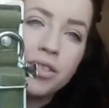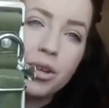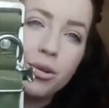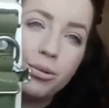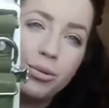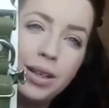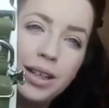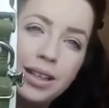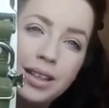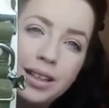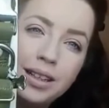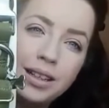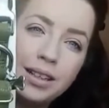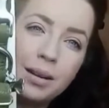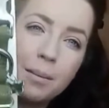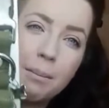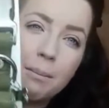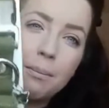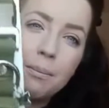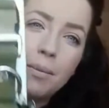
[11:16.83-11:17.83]
green,
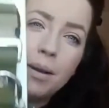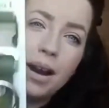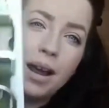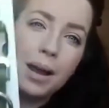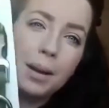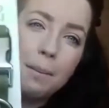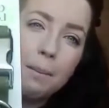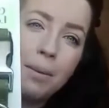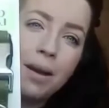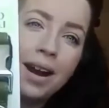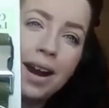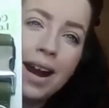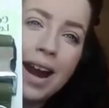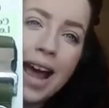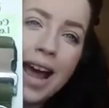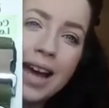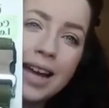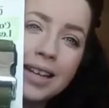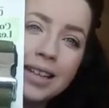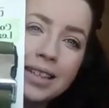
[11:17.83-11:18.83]
like
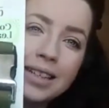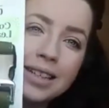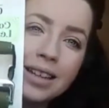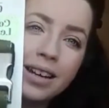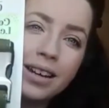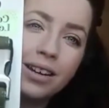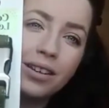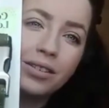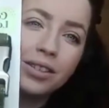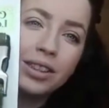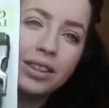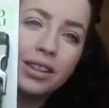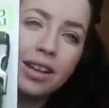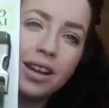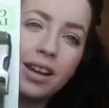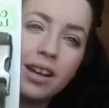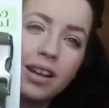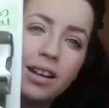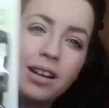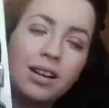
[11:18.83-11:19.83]
plaid kind of
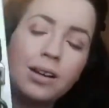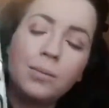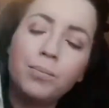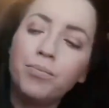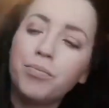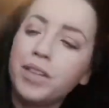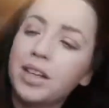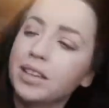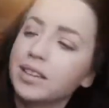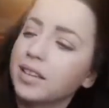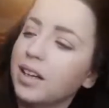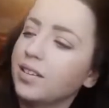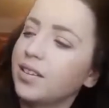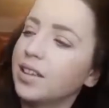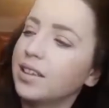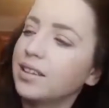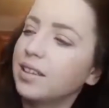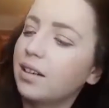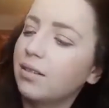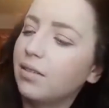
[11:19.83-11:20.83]
style. It's got
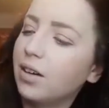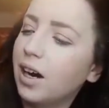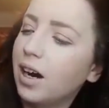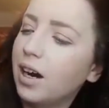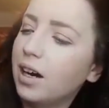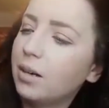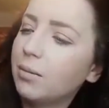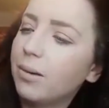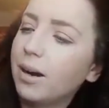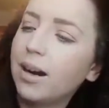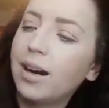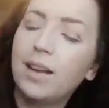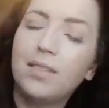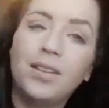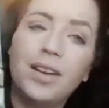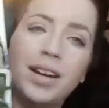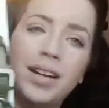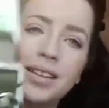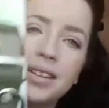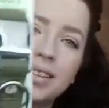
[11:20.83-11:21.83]
the silver hardware, and
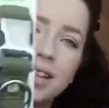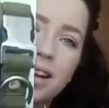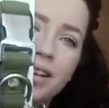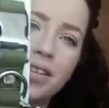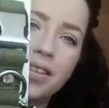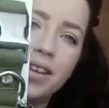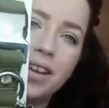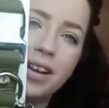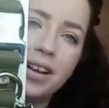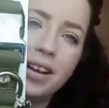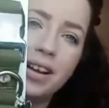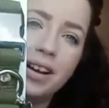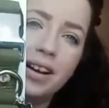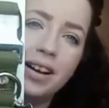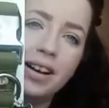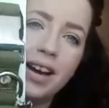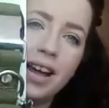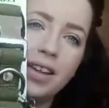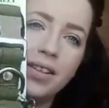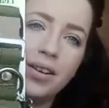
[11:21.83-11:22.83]
then it's got the little
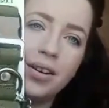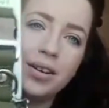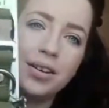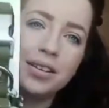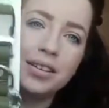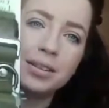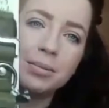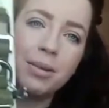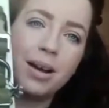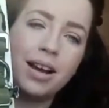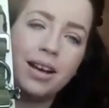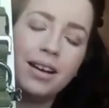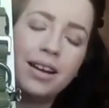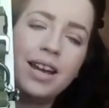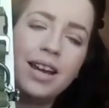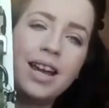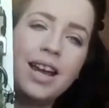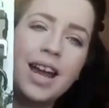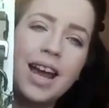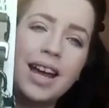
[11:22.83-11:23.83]
leather as well,
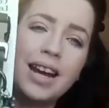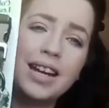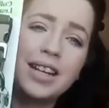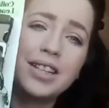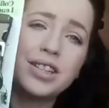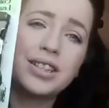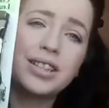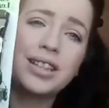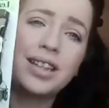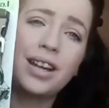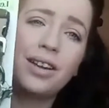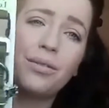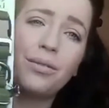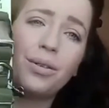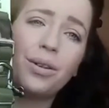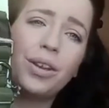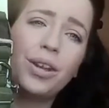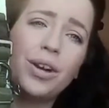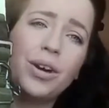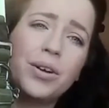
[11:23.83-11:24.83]
and I just think
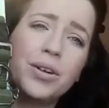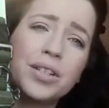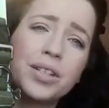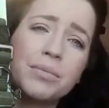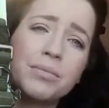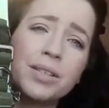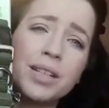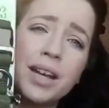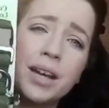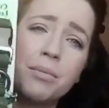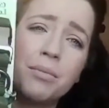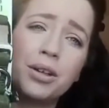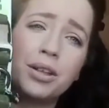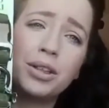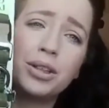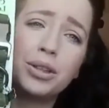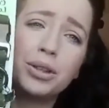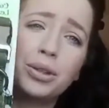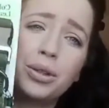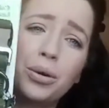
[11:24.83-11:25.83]
for the autumn time
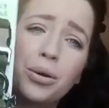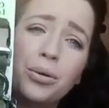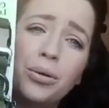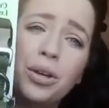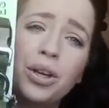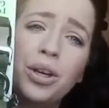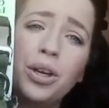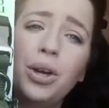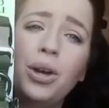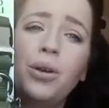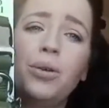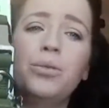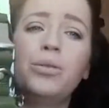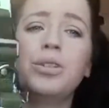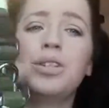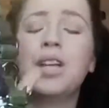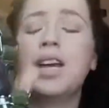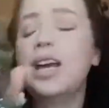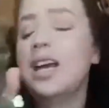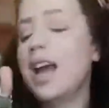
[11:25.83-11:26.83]
it's so
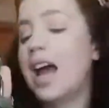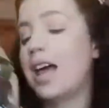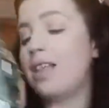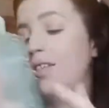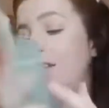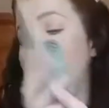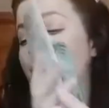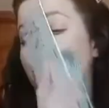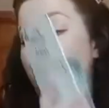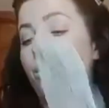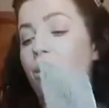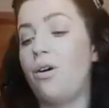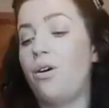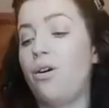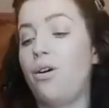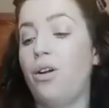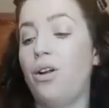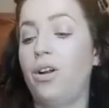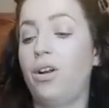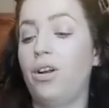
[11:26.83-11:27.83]
cute. And they were
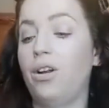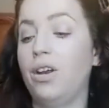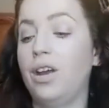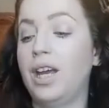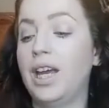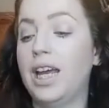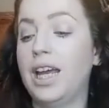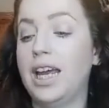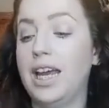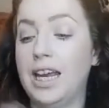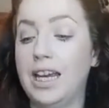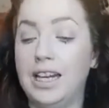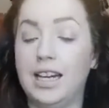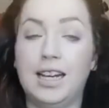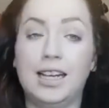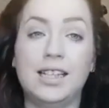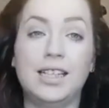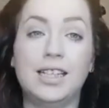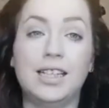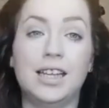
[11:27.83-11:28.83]
all
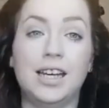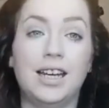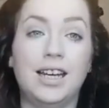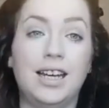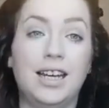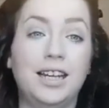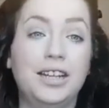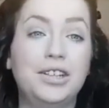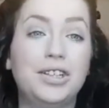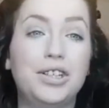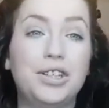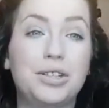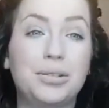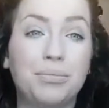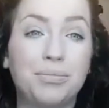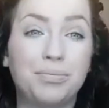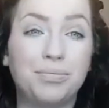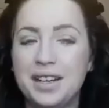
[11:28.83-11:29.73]
$8.99 each.